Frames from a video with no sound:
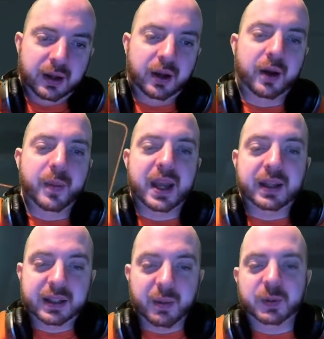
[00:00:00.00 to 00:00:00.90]
oh mate,
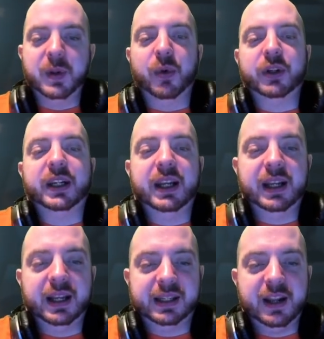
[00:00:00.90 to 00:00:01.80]
someone's been
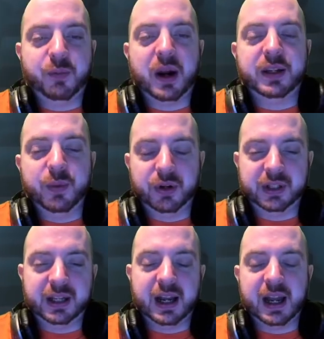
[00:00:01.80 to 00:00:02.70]
watching Steve Brandy watch
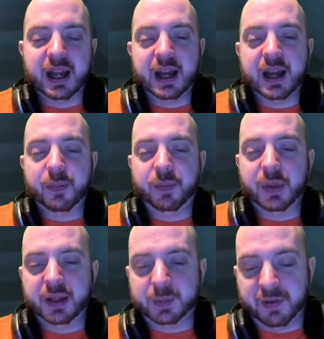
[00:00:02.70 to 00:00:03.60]

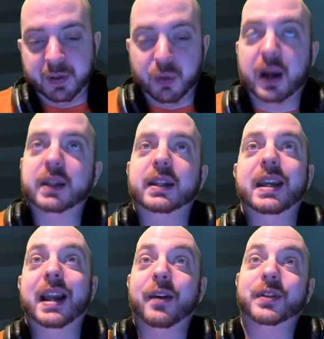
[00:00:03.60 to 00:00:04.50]
Spiffing Brit.
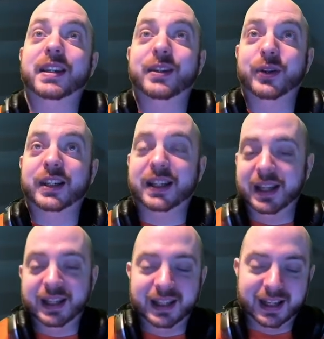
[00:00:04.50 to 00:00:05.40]
He loves his Yorkshire
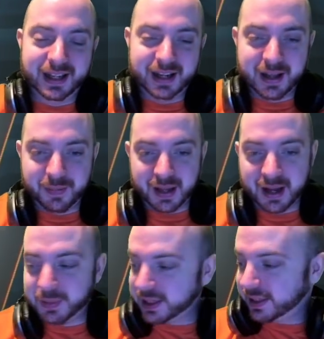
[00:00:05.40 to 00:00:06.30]
tea.
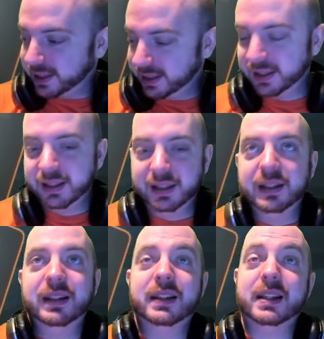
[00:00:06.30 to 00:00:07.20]
I'm just
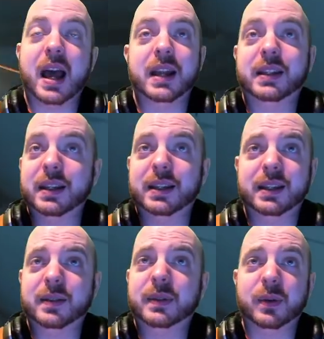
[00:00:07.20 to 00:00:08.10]
standard,
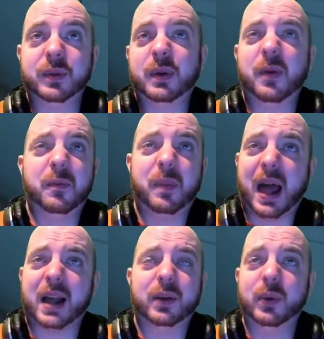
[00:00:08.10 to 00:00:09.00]
some sort of
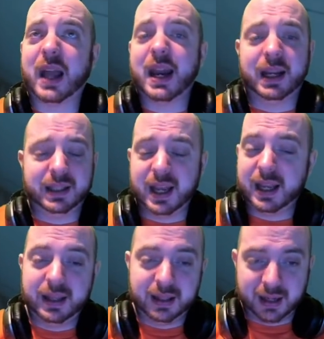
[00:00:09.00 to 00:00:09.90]
black organic
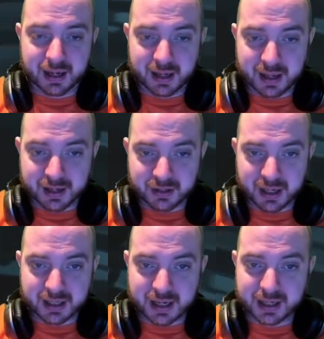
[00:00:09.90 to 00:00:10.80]
tea I
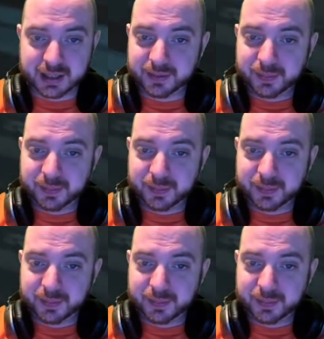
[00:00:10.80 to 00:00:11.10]
drink. It's nice.